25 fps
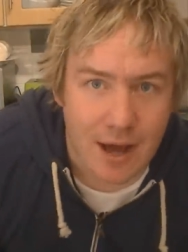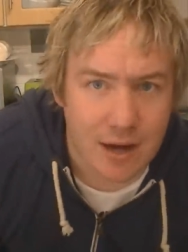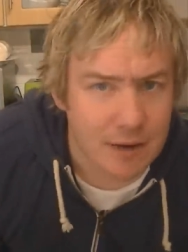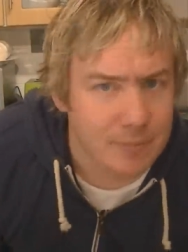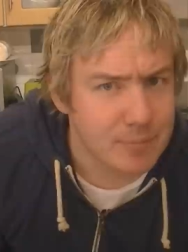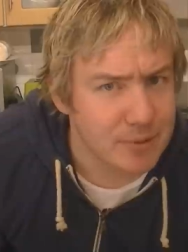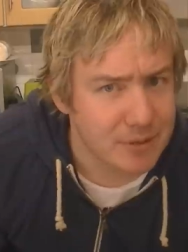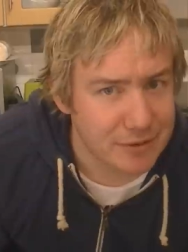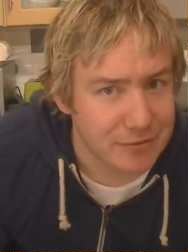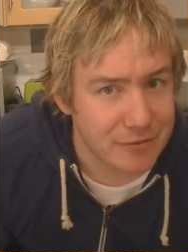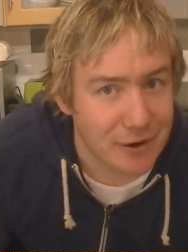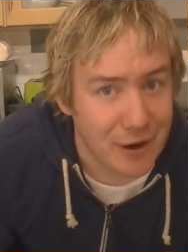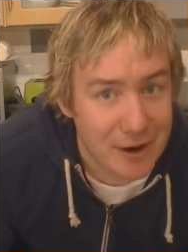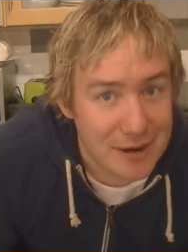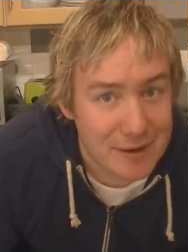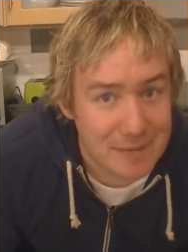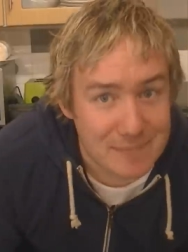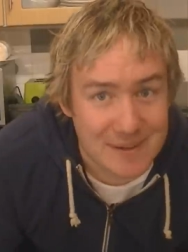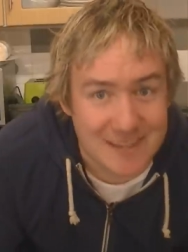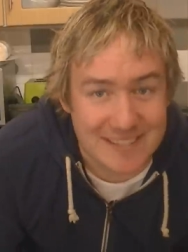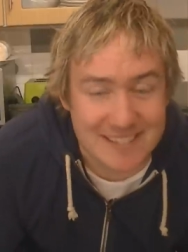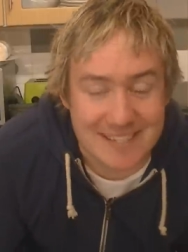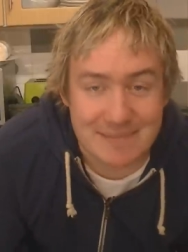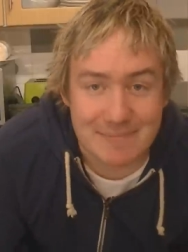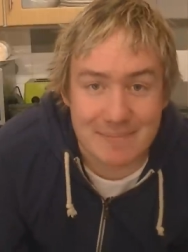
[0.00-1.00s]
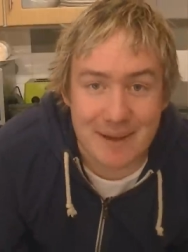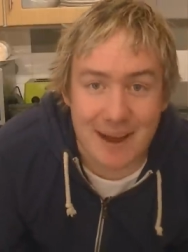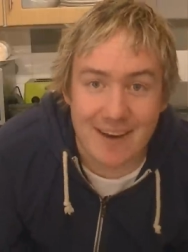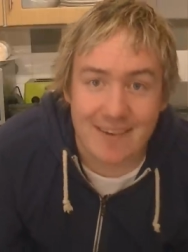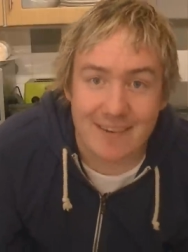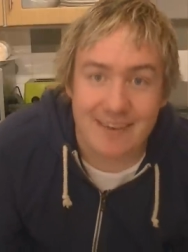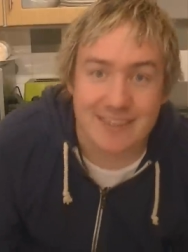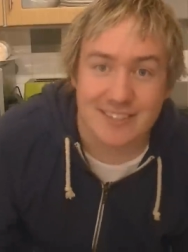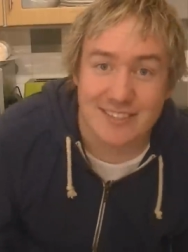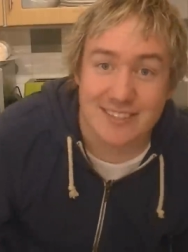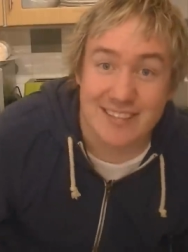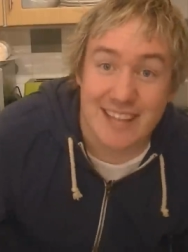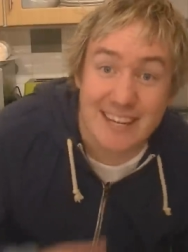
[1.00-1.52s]
And I've been a very busy
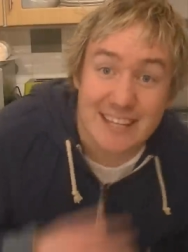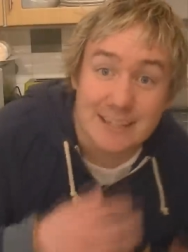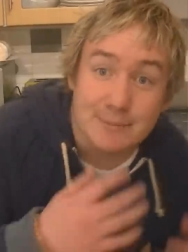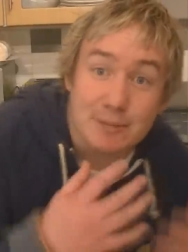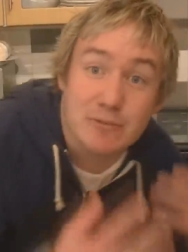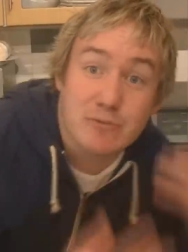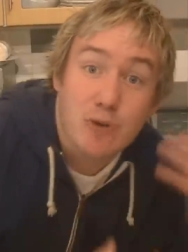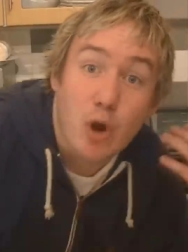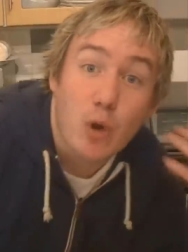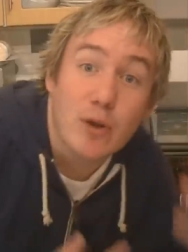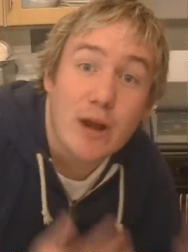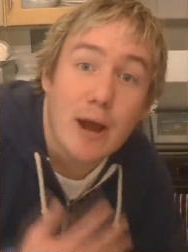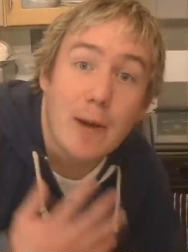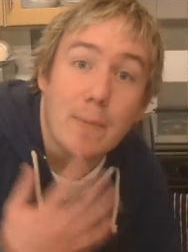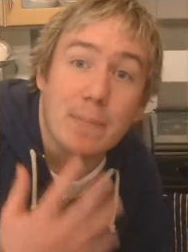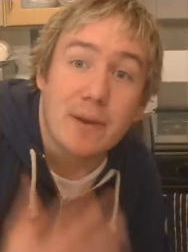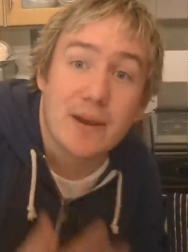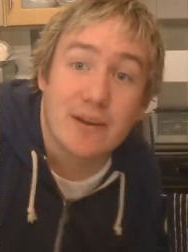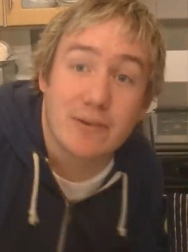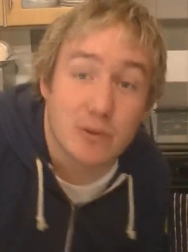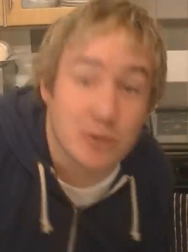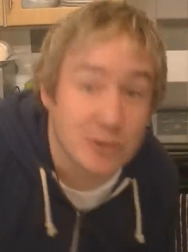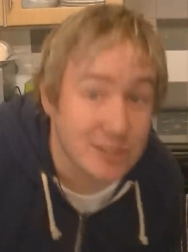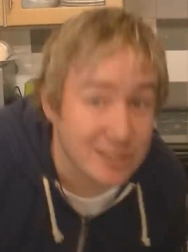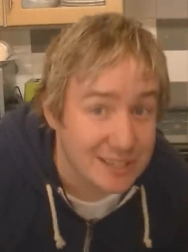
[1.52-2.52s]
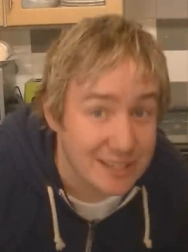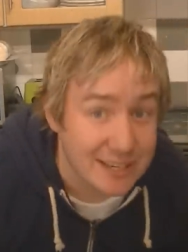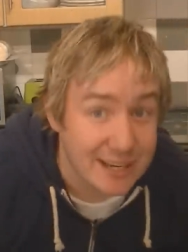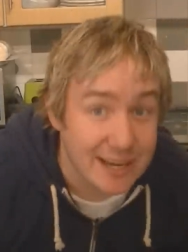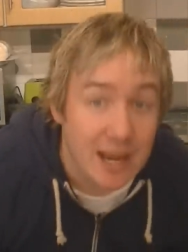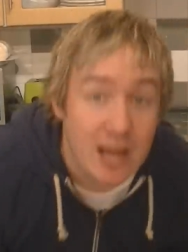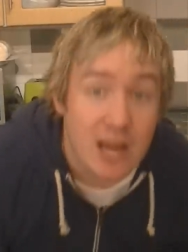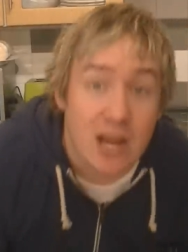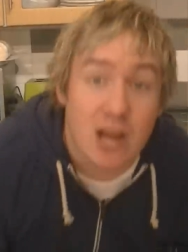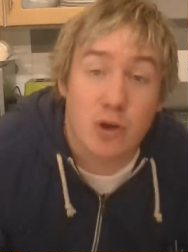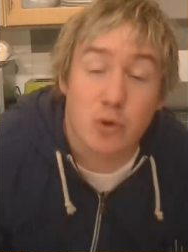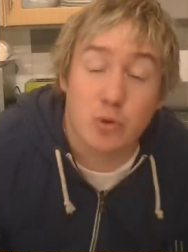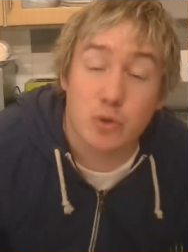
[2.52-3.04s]
Barry, so they're going to be rolled out
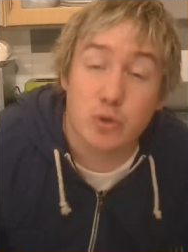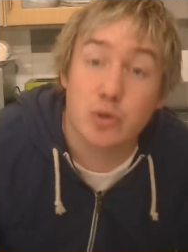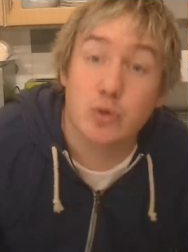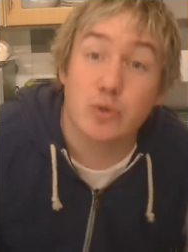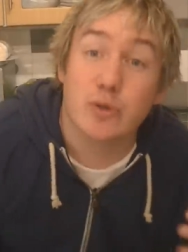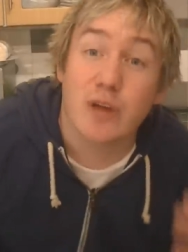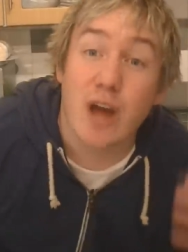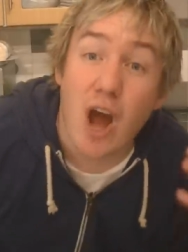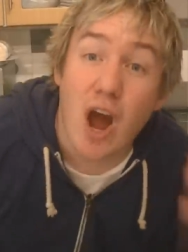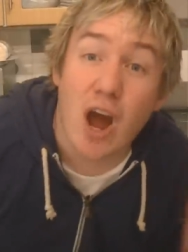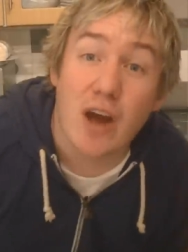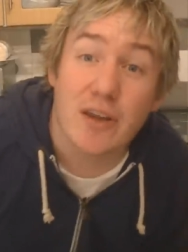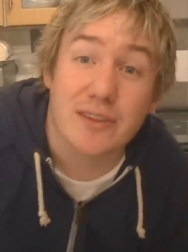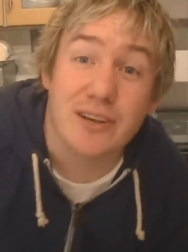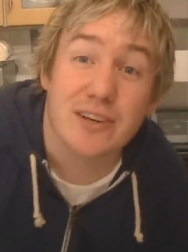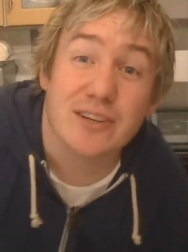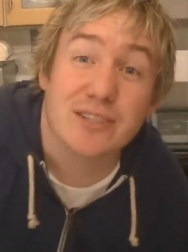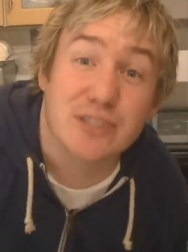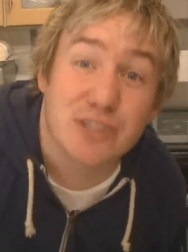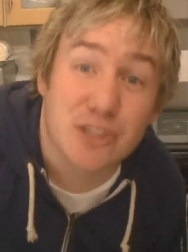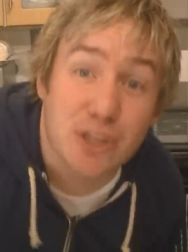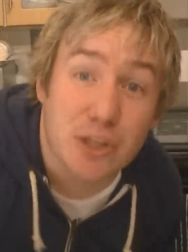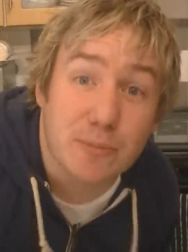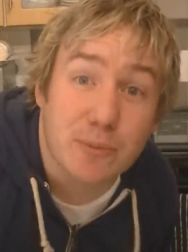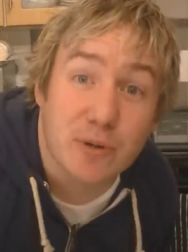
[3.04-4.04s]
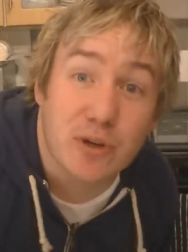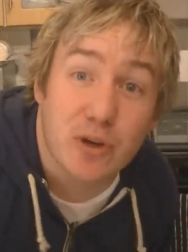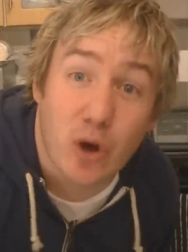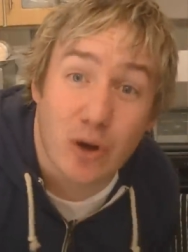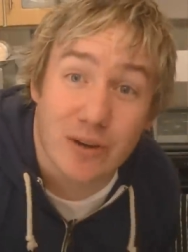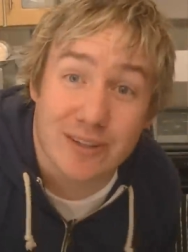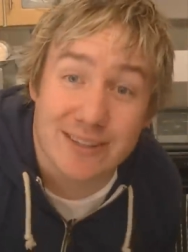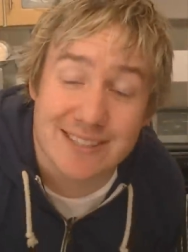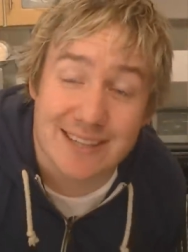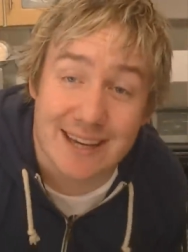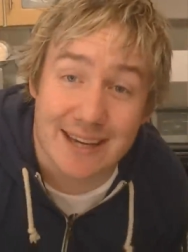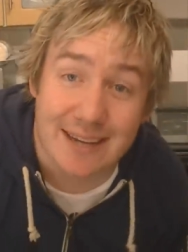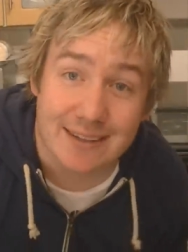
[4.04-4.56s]
periodically with all that other super
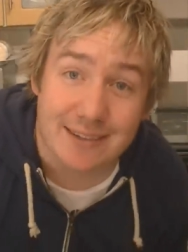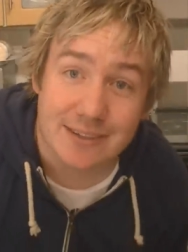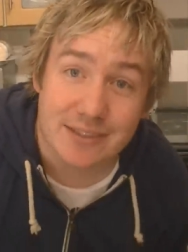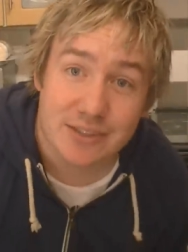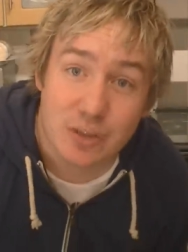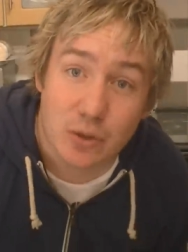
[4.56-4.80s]
content.